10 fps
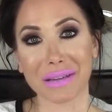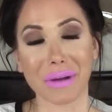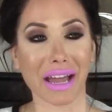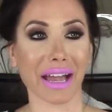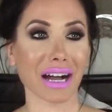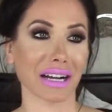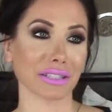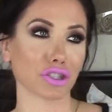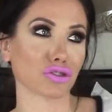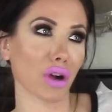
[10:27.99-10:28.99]
my
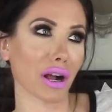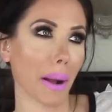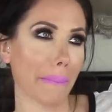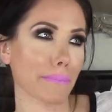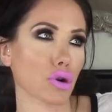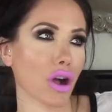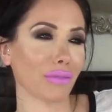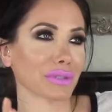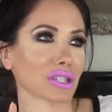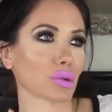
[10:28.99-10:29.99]
drunk
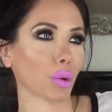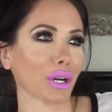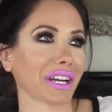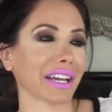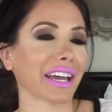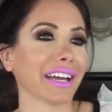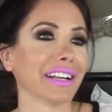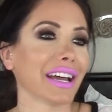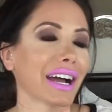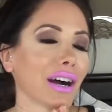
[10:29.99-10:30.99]
prom story
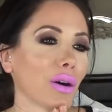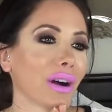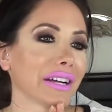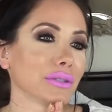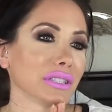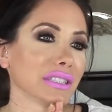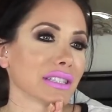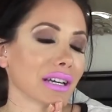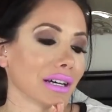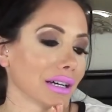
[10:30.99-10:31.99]
and how I was
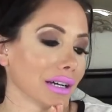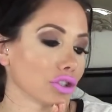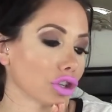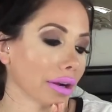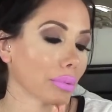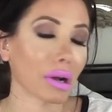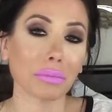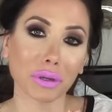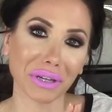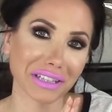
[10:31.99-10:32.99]
a drunk prom
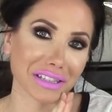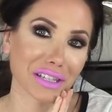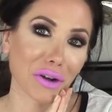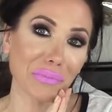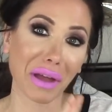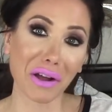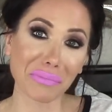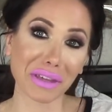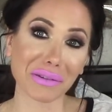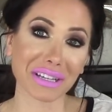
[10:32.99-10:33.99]
queen. So I hope
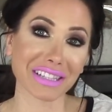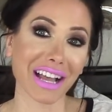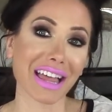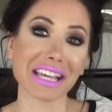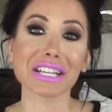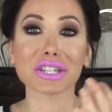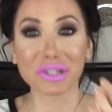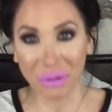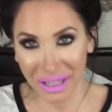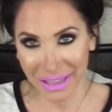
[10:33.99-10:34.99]
that you guys
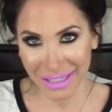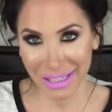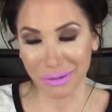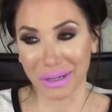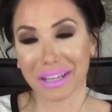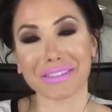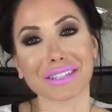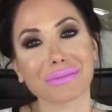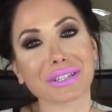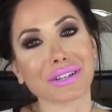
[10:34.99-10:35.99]
enjoyed this story. If you
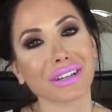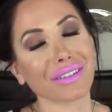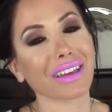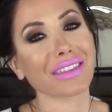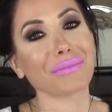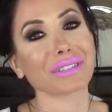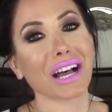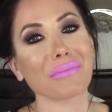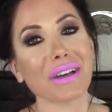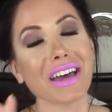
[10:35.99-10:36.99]
did, be sure to give it a thumbs
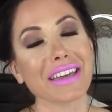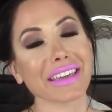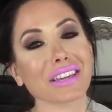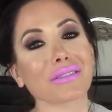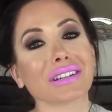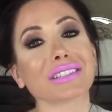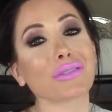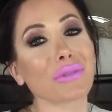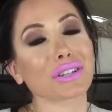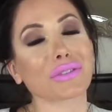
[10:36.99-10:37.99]
up. Thank you guys so
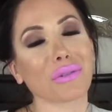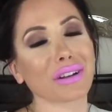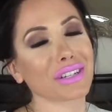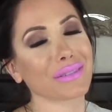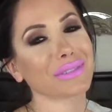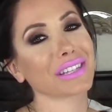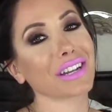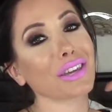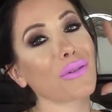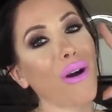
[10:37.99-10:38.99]
much for watching. I'm
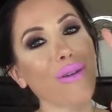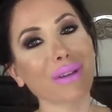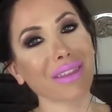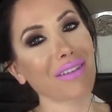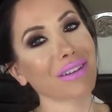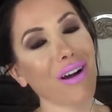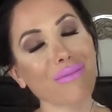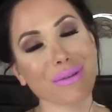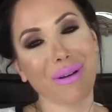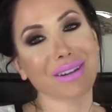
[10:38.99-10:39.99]
sending you all my love and all
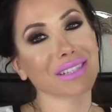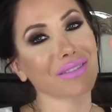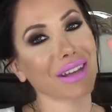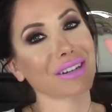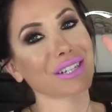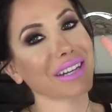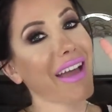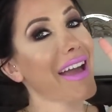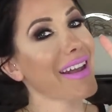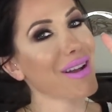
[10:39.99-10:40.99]
my positive energy,
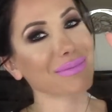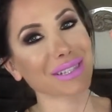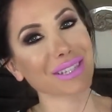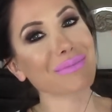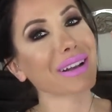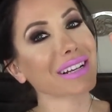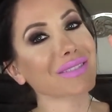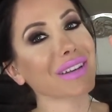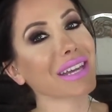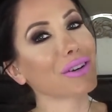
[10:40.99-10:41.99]
and I hope to see you in my next
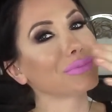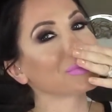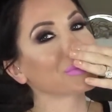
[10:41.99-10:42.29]
video.